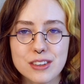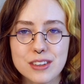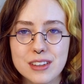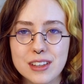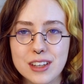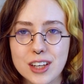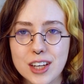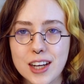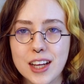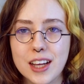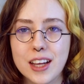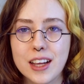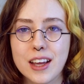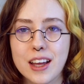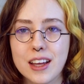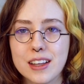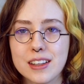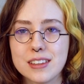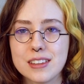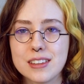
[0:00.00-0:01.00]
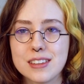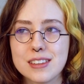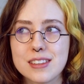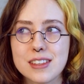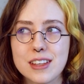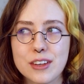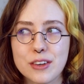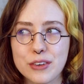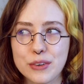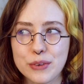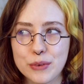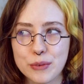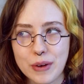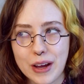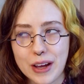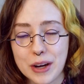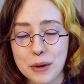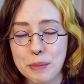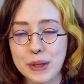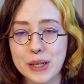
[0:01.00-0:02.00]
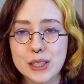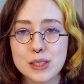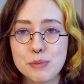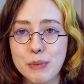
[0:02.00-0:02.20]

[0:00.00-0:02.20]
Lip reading: theory and, you know, how to mix